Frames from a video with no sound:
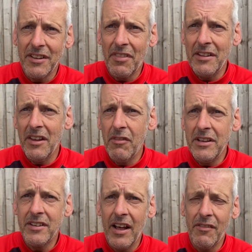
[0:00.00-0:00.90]
think they
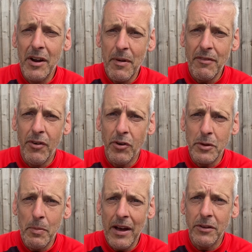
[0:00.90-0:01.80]
retail around about
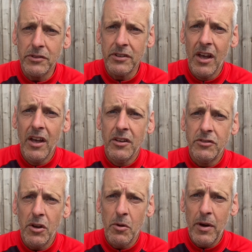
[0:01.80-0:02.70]
£40. So